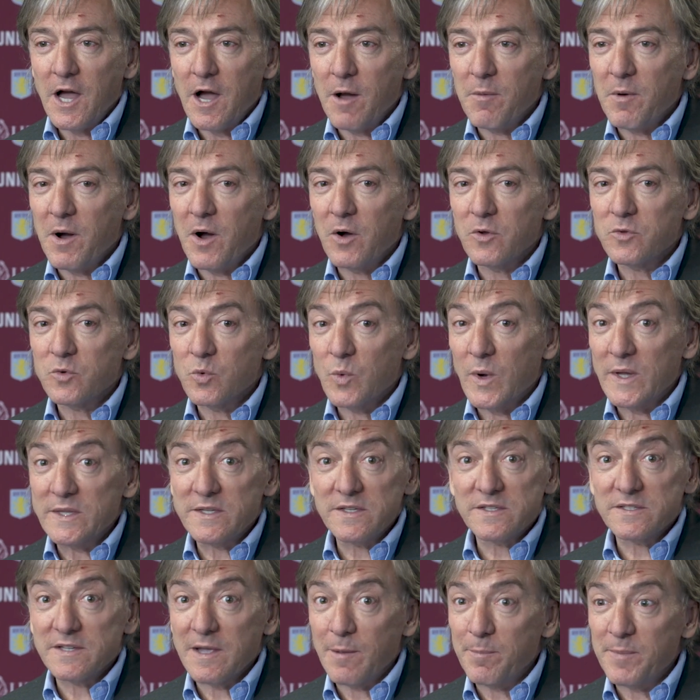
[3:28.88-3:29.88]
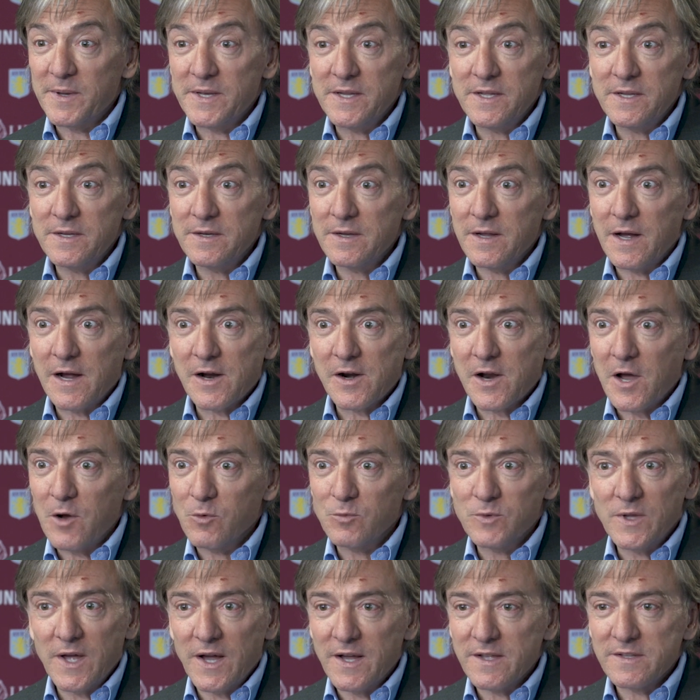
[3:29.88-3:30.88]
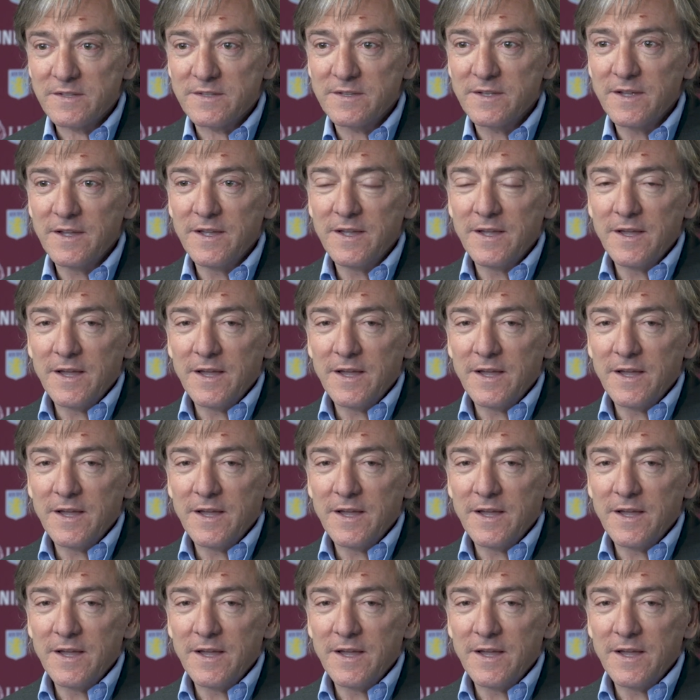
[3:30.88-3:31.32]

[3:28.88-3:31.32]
about what is happening around us,